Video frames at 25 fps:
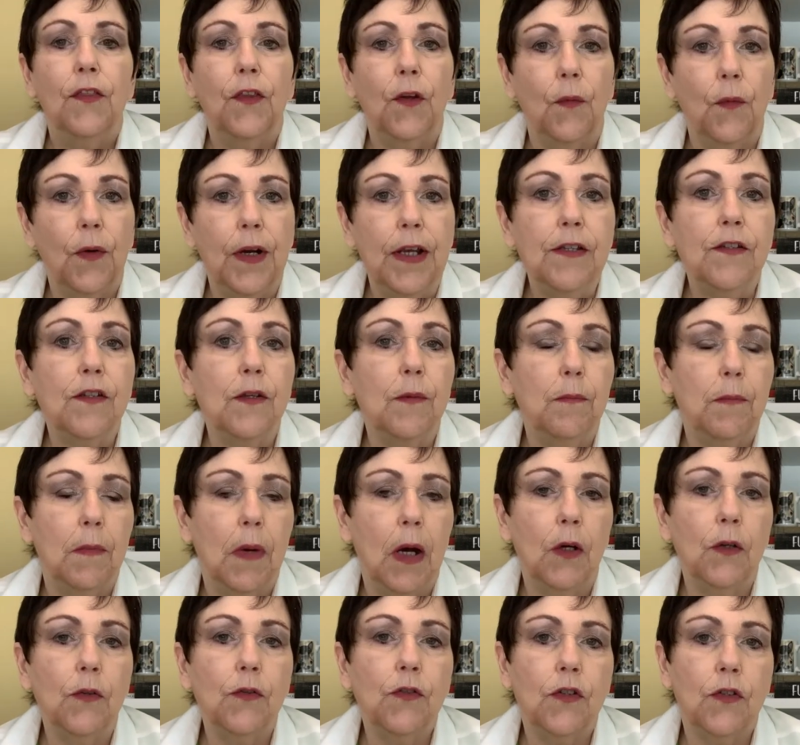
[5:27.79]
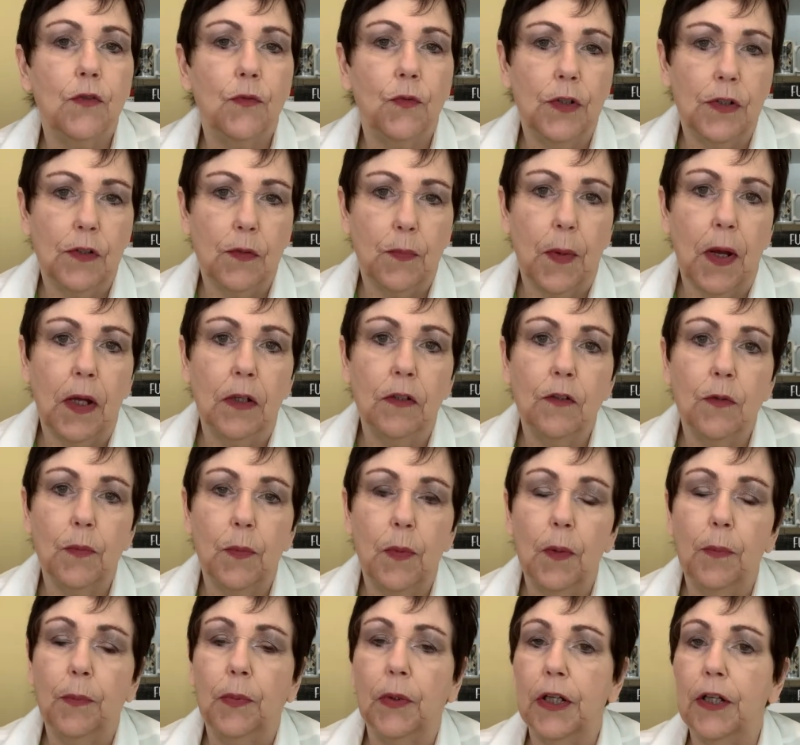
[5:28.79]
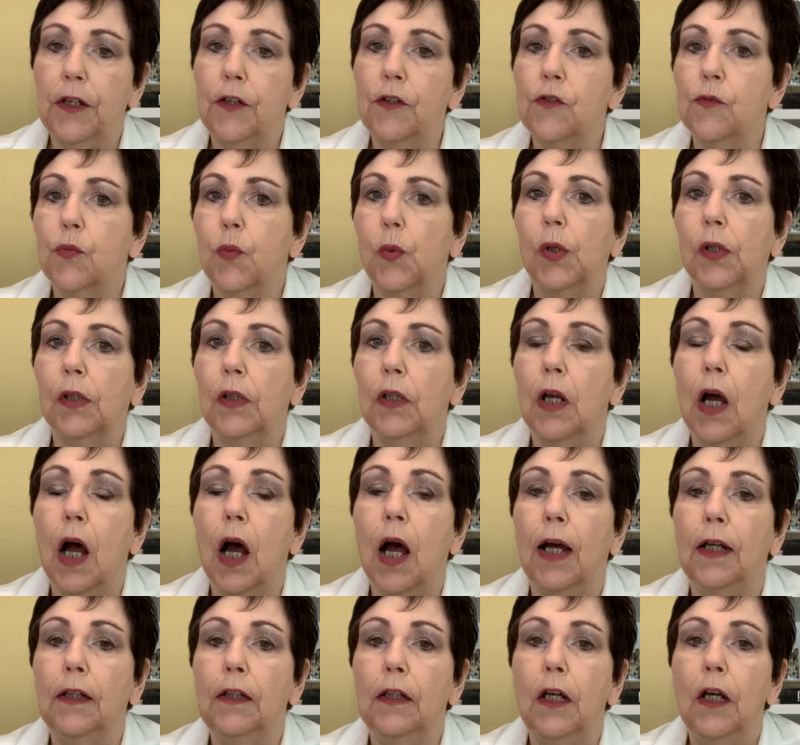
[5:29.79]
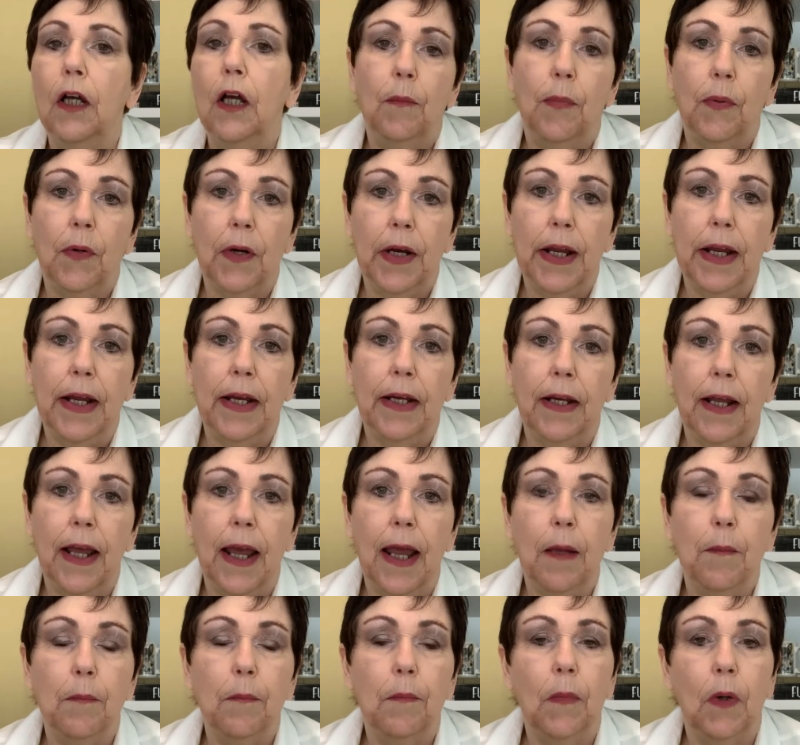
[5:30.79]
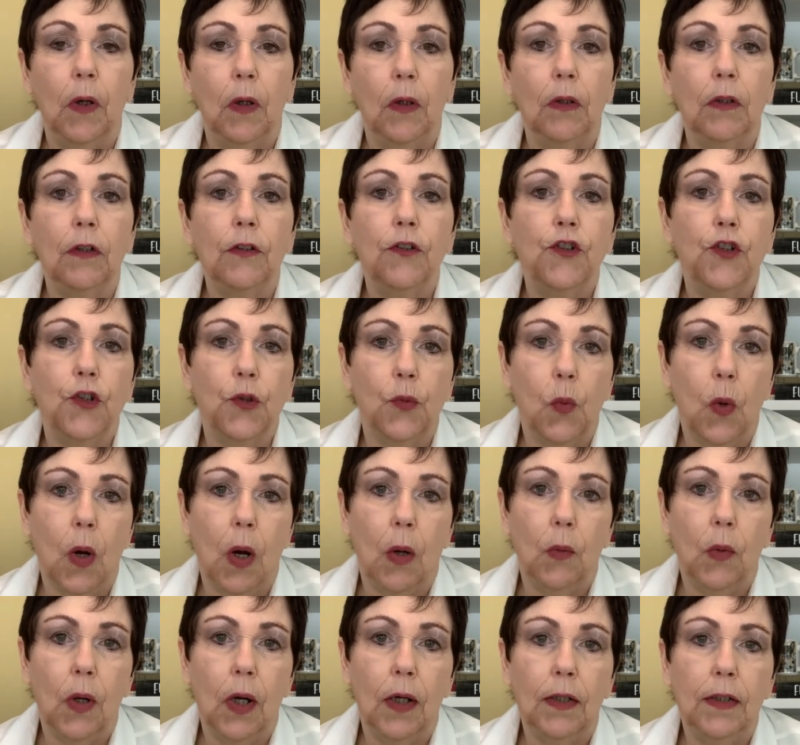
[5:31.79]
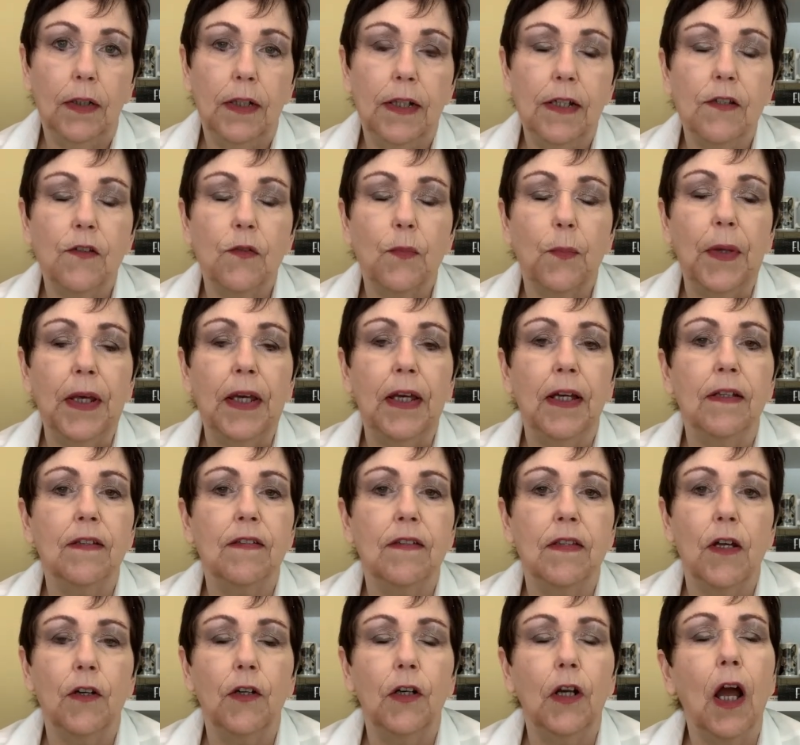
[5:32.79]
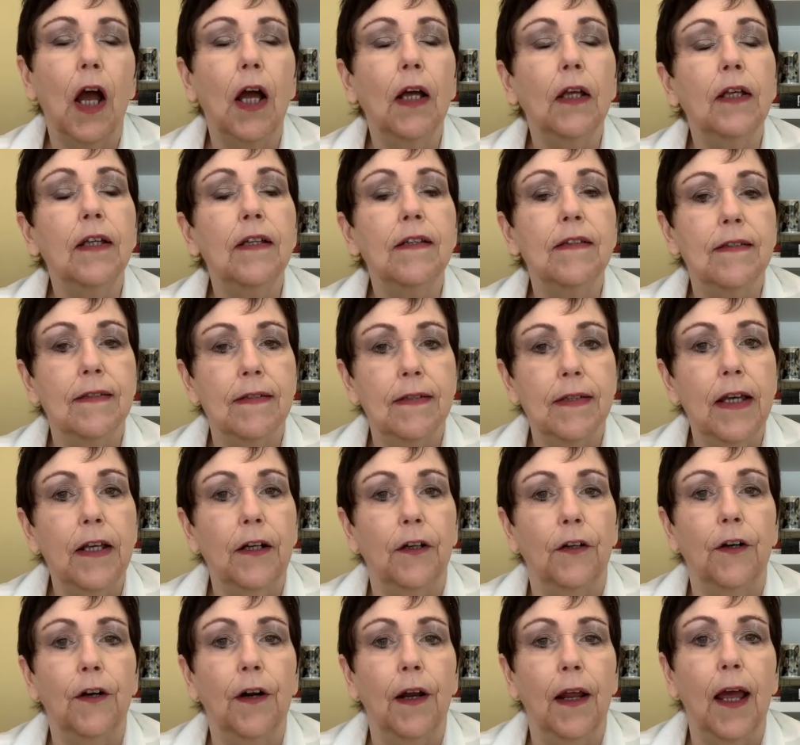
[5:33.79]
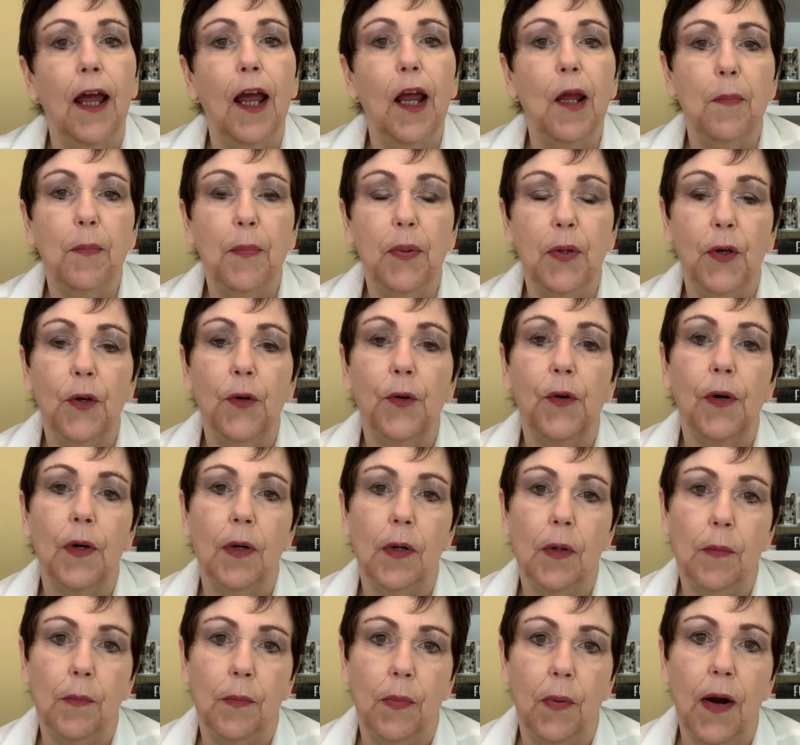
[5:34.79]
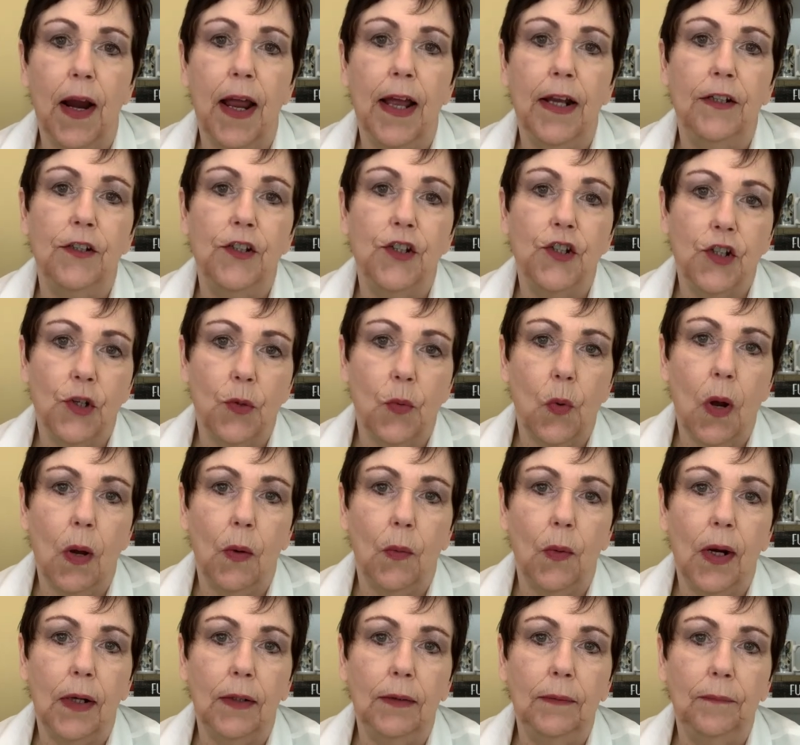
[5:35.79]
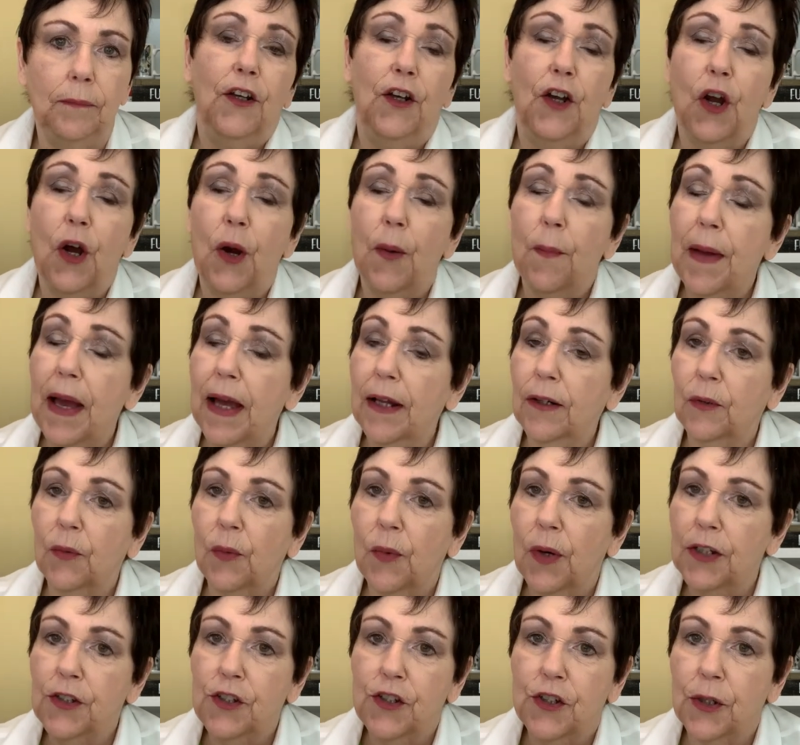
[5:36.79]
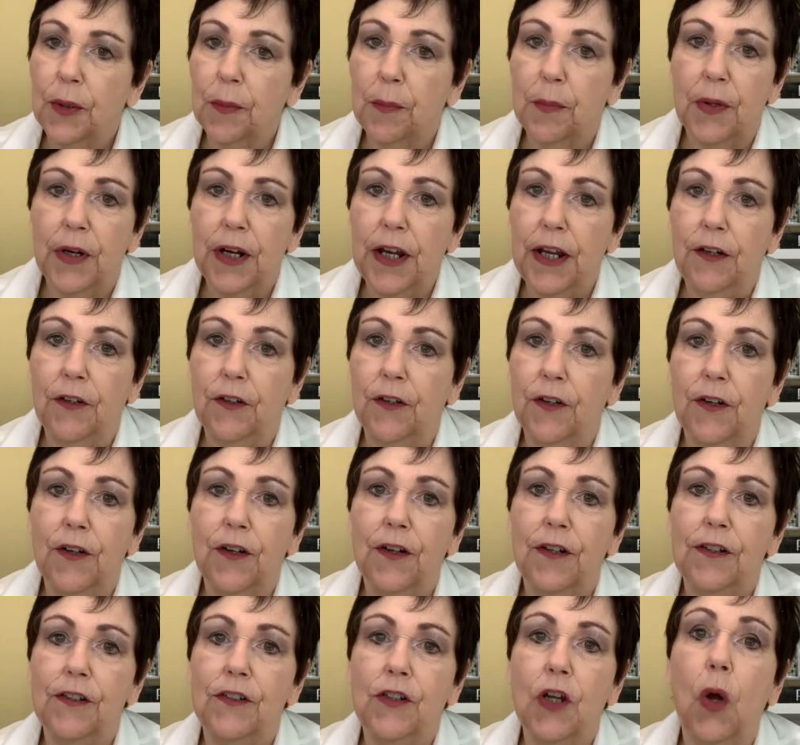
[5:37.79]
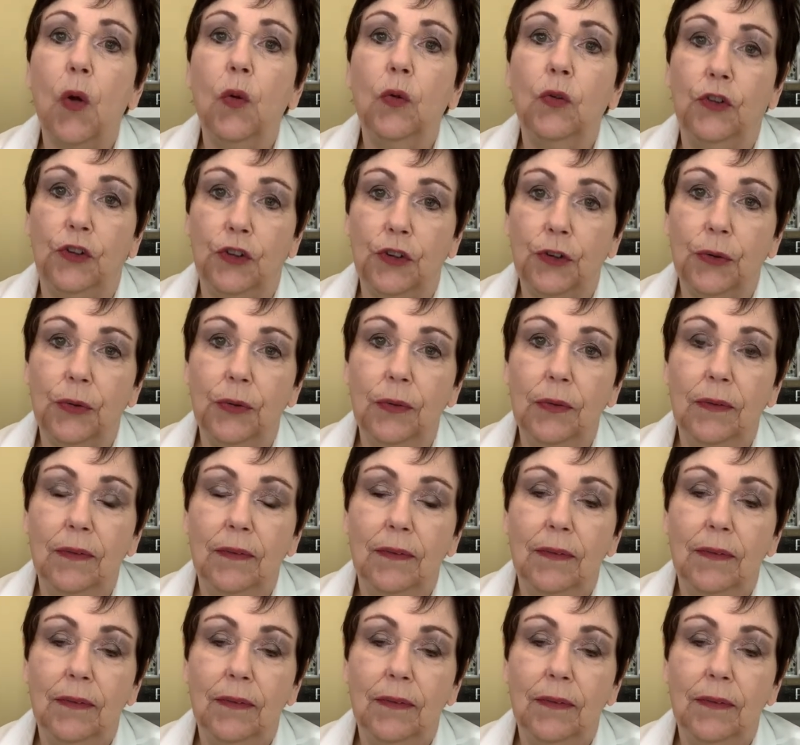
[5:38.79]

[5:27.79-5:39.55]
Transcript: The reason most responsible breeders will not breed a Merle Chihuahua is because they're not considered a pure-bred Chihuahua. No matter what your breeder told you,